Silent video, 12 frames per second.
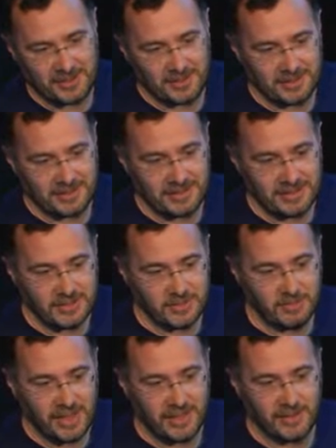know, at least to
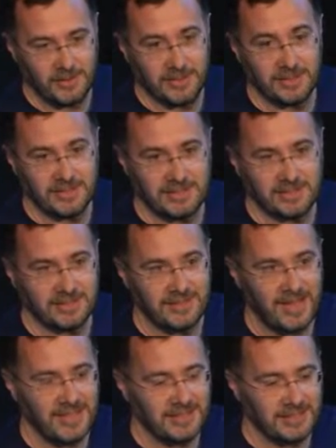my knowledge, since
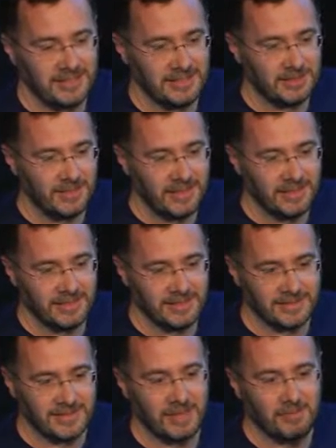1920s
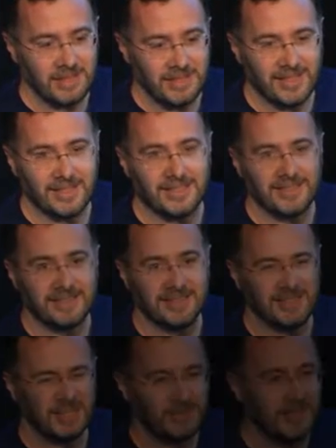or something like this,
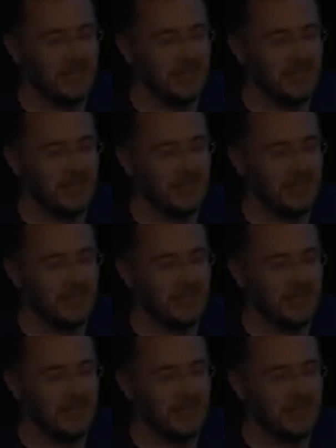which is very